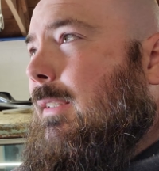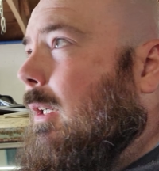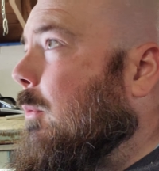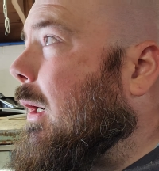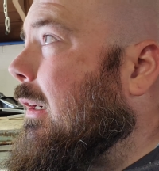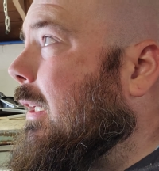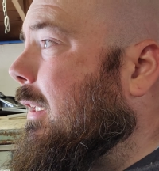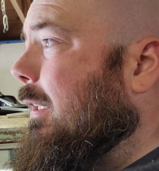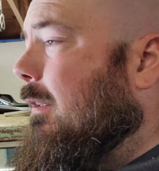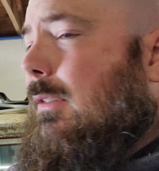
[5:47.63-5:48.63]
get that wired
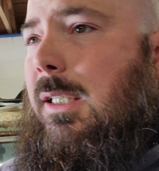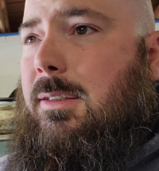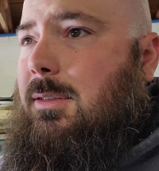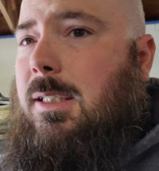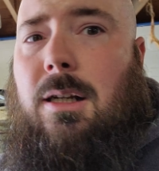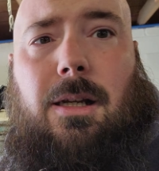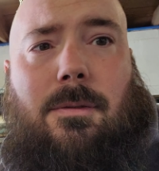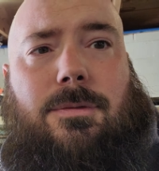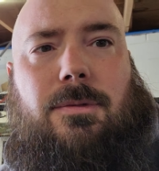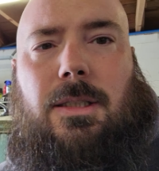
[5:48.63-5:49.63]
in here, and like I said, I'll
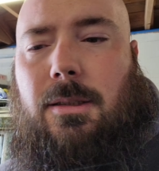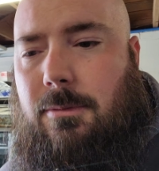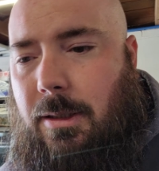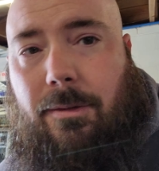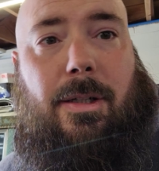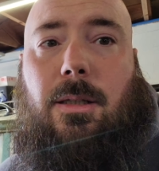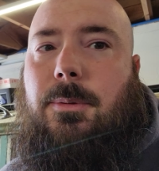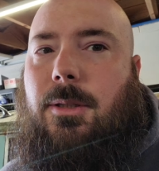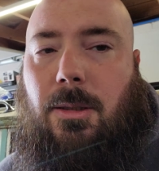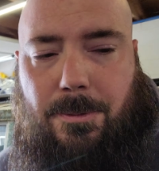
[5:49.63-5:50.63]
have
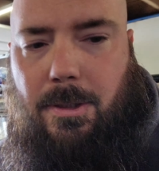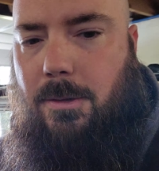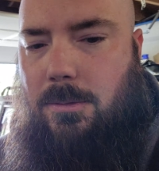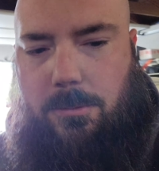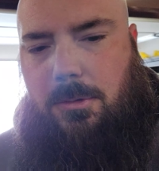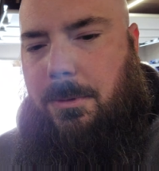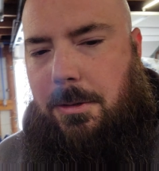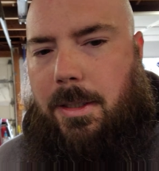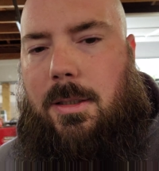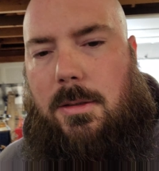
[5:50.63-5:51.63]
air upstairs. It's gonna be
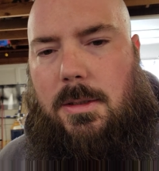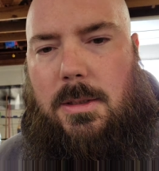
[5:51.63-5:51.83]
great.